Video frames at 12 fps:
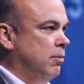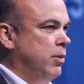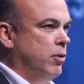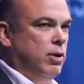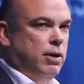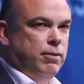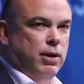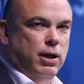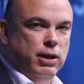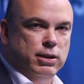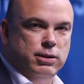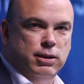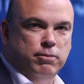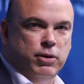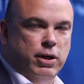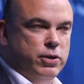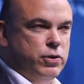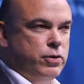But rather like some
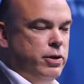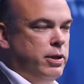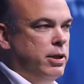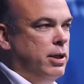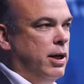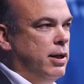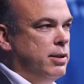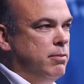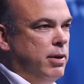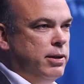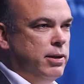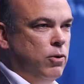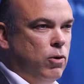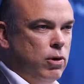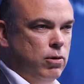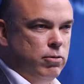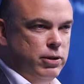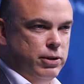country that has amazing
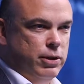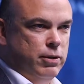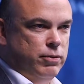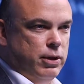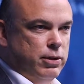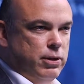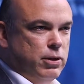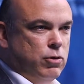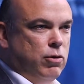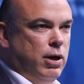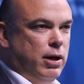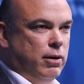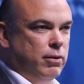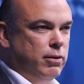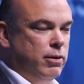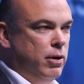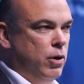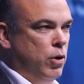oil reserves under the
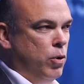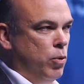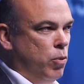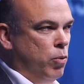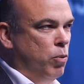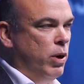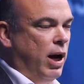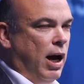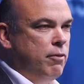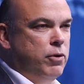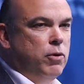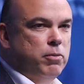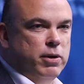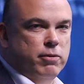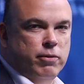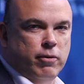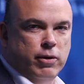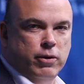ground, we have not
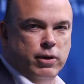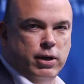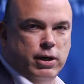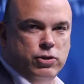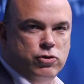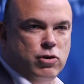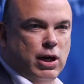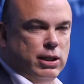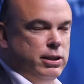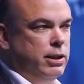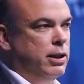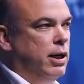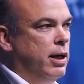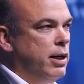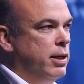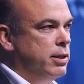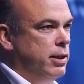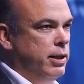been very good at extracting that
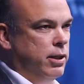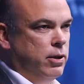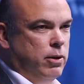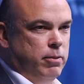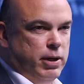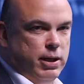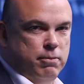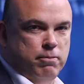into economic